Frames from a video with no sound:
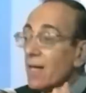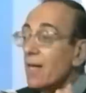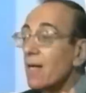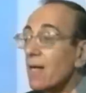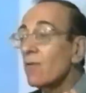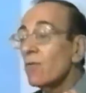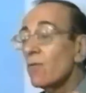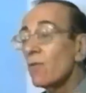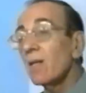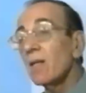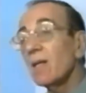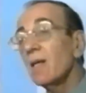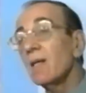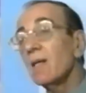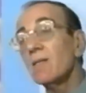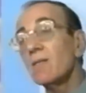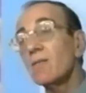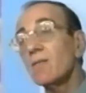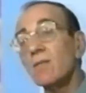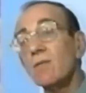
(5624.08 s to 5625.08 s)
It really
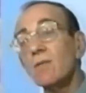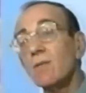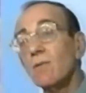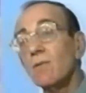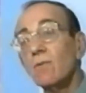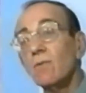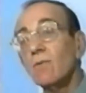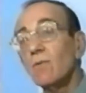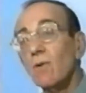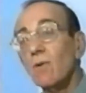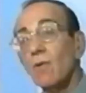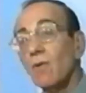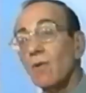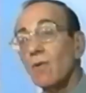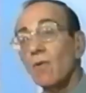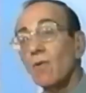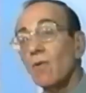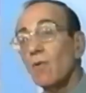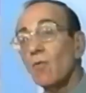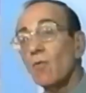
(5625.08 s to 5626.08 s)
is to
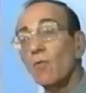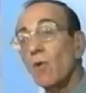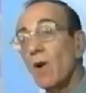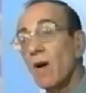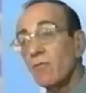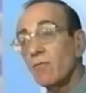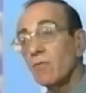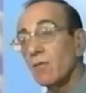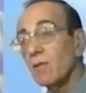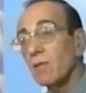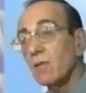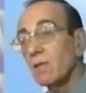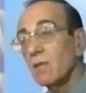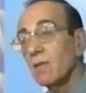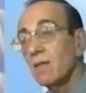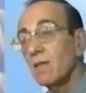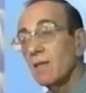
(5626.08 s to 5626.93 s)
revel